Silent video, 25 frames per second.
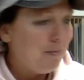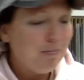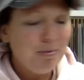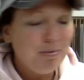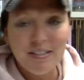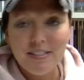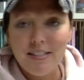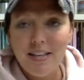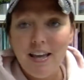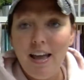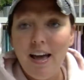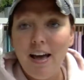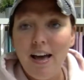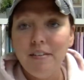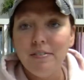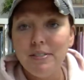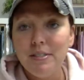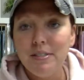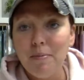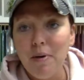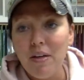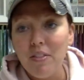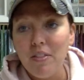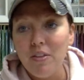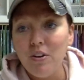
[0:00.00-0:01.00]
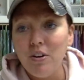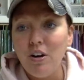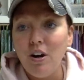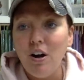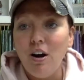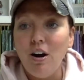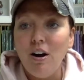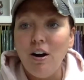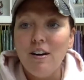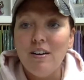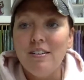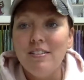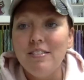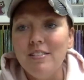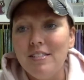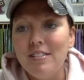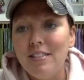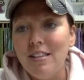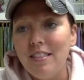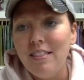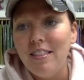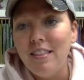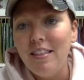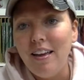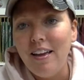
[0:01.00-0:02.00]
Plus, I have some other cards
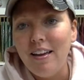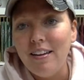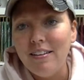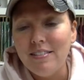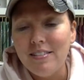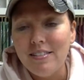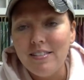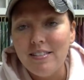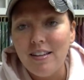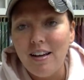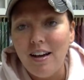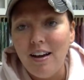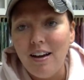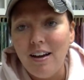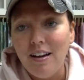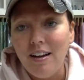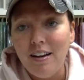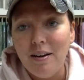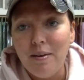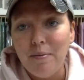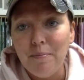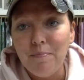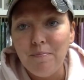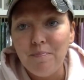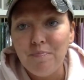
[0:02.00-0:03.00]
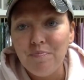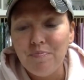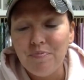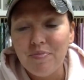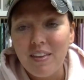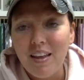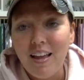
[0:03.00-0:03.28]
that um,